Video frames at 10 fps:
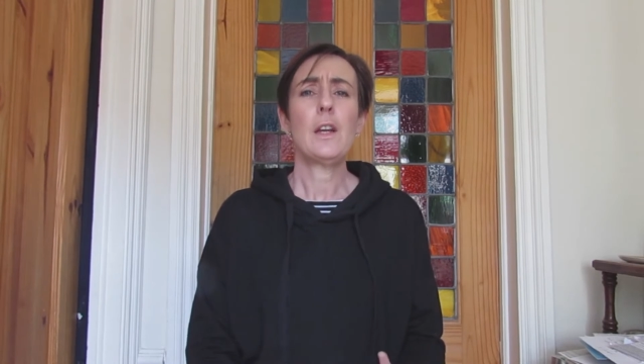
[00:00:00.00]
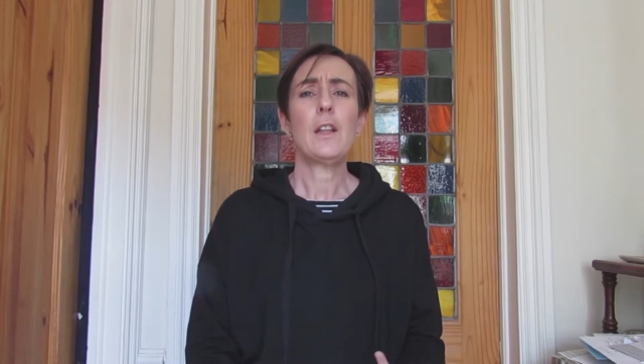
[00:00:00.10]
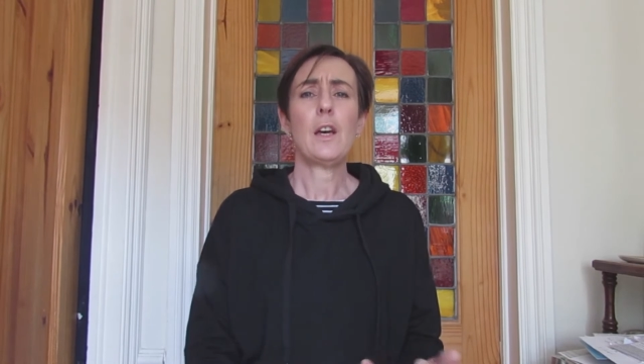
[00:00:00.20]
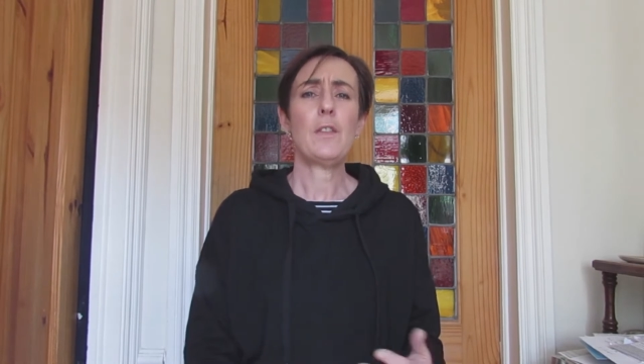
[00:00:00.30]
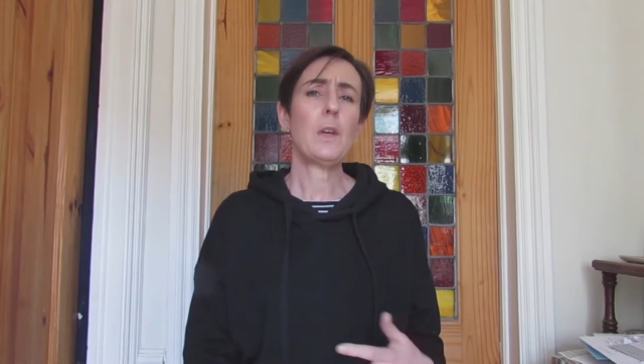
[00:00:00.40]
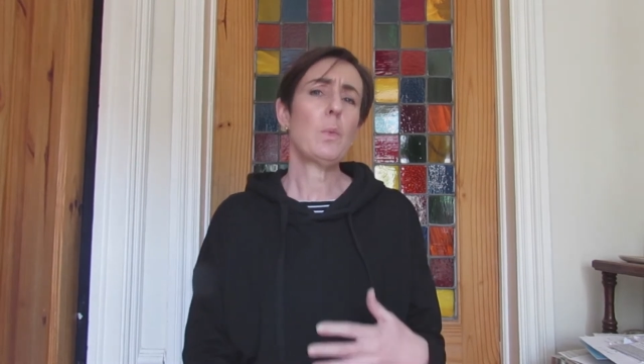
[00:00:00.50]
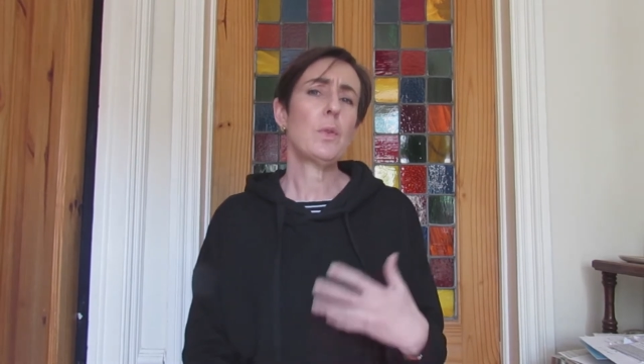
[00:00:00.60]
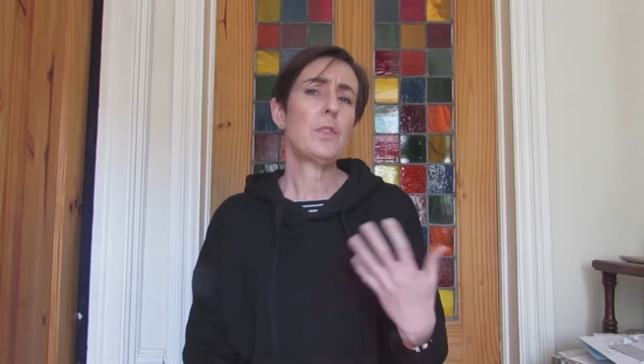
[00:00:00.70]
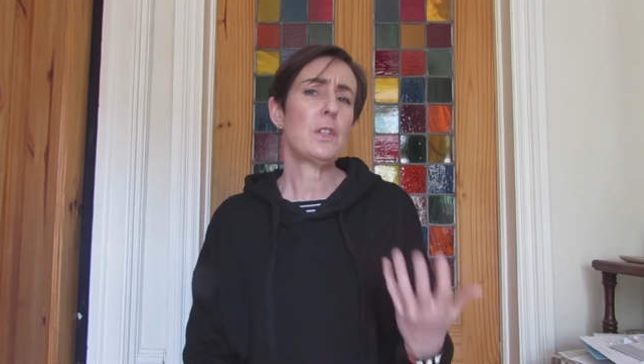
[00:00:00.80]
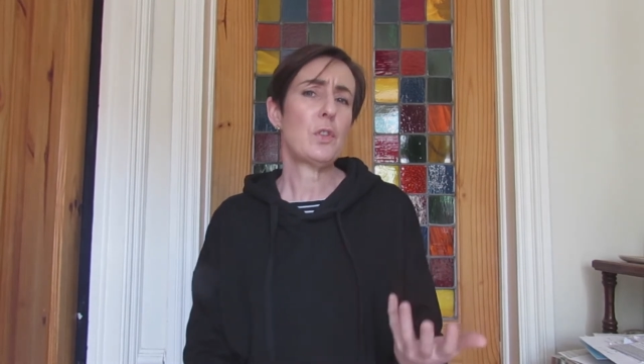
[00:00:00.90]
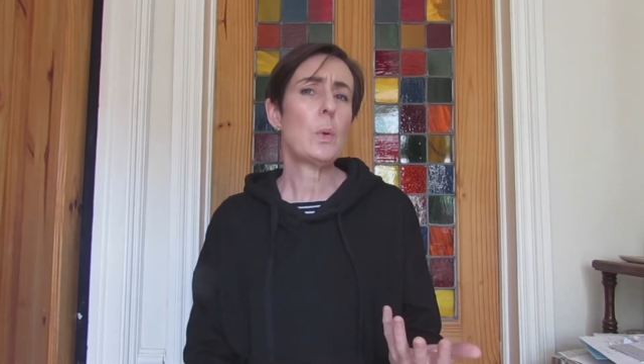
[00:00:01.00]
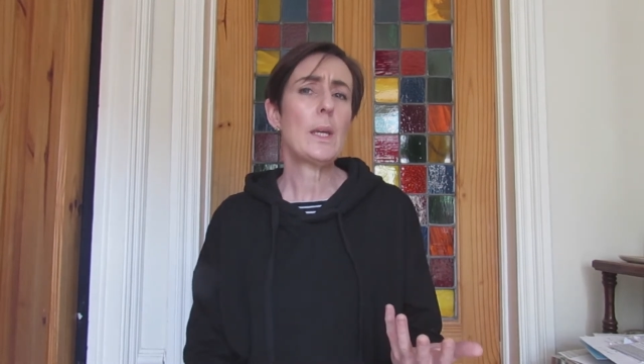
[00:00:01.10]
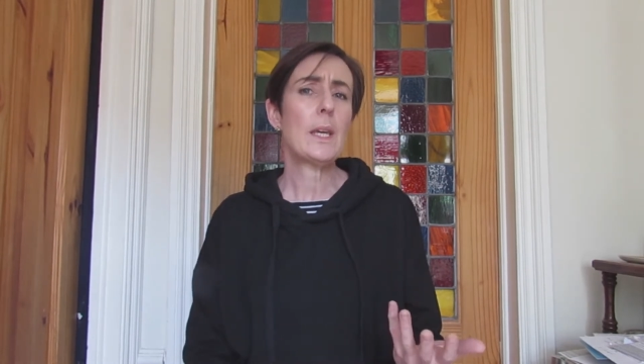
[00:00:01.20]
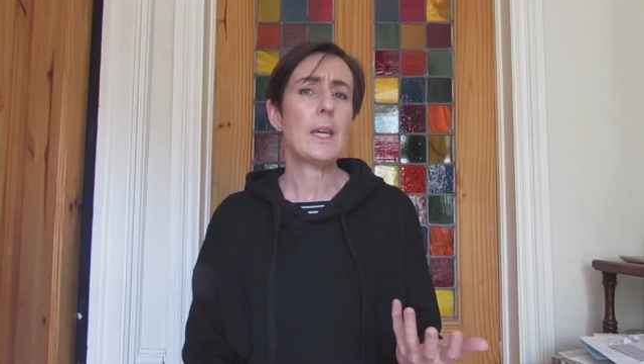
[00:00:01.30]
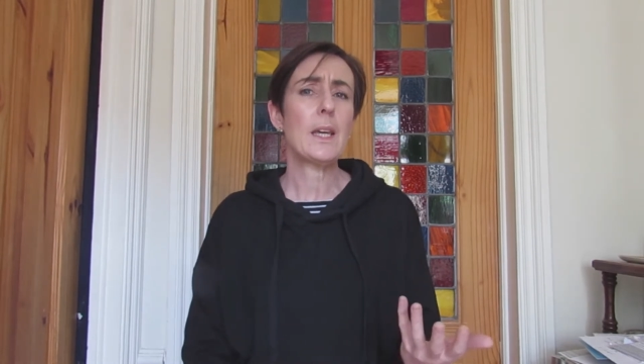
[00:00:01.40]
and they want it
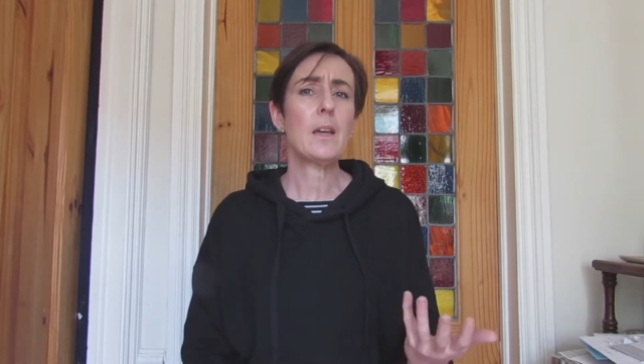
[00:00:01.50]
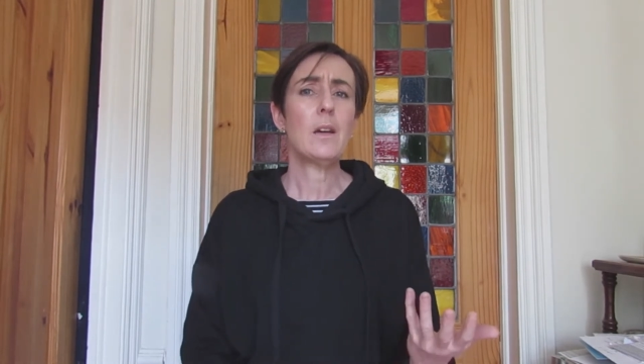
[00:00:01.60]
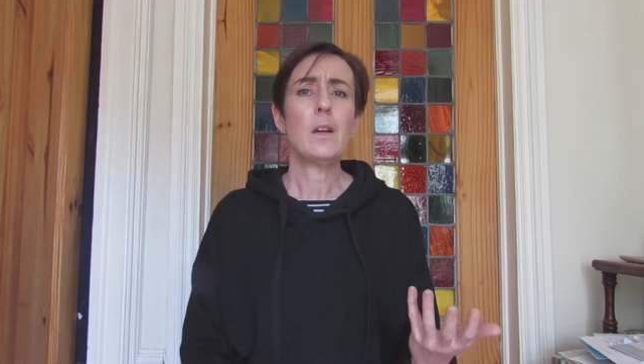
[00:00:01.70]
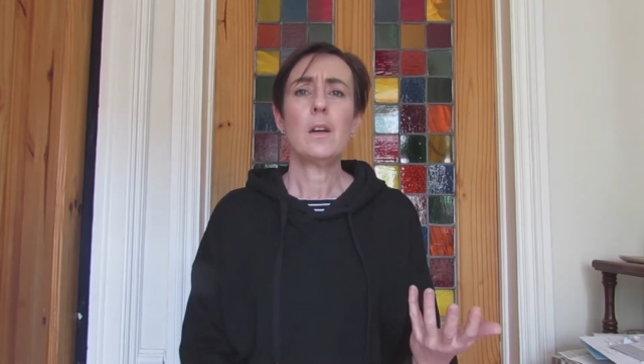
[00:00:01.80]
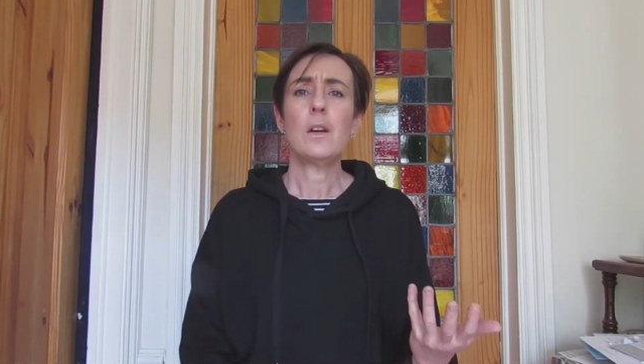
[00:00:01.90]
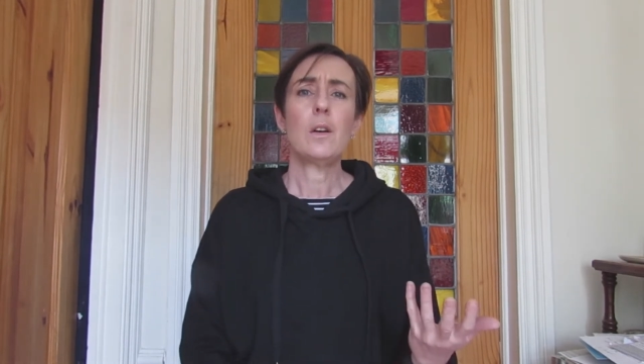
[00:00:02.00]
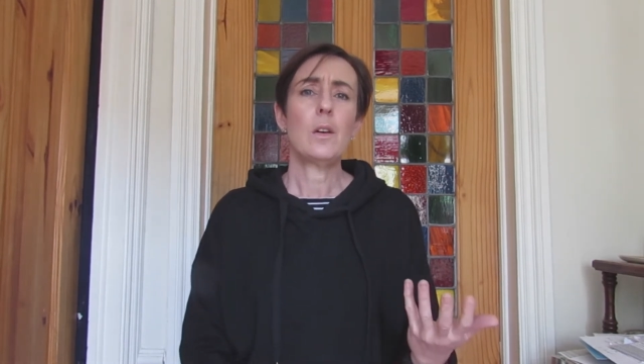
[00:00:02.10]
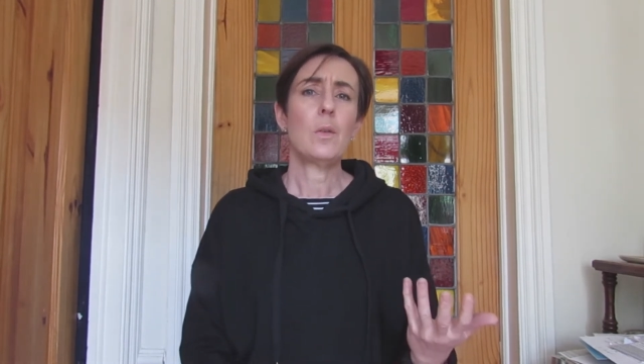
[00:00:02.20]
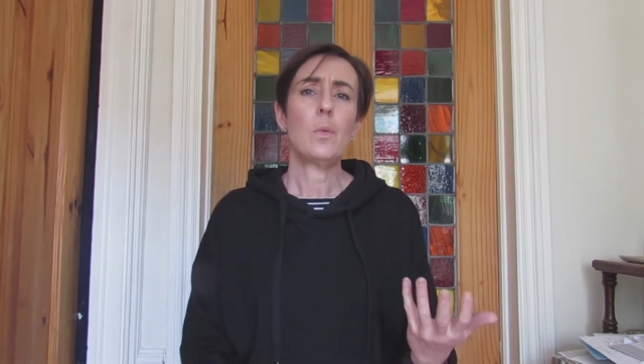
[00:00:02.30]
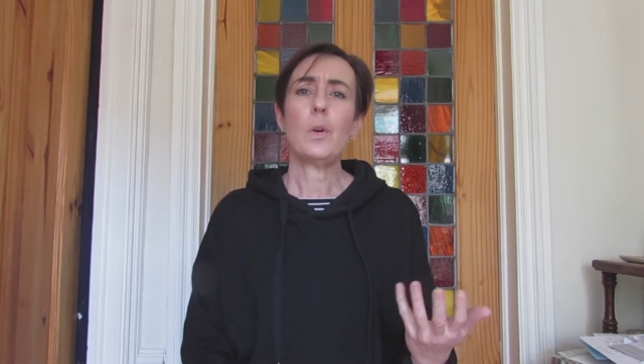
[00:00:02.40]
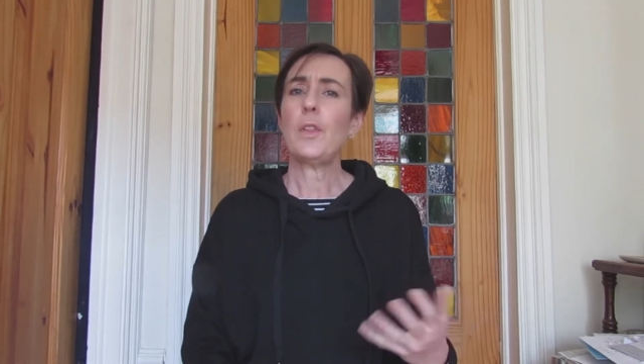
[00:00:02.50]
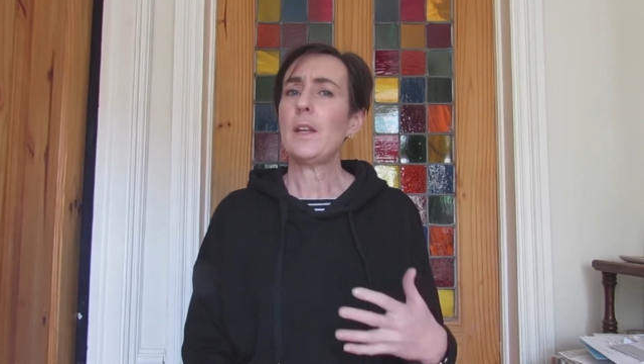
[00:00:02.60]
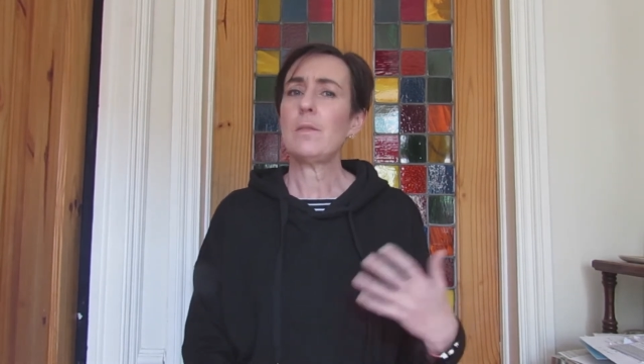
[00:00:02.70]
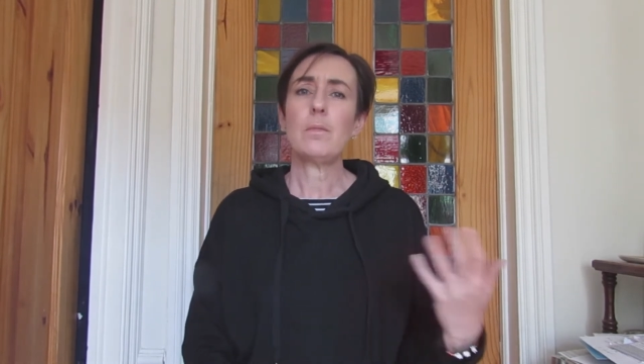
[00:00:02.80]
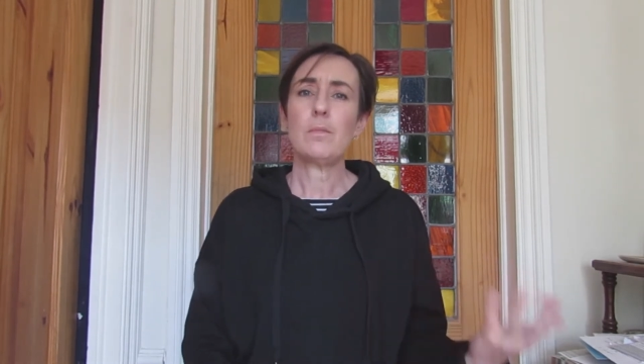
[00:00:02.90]
tweaking, well, that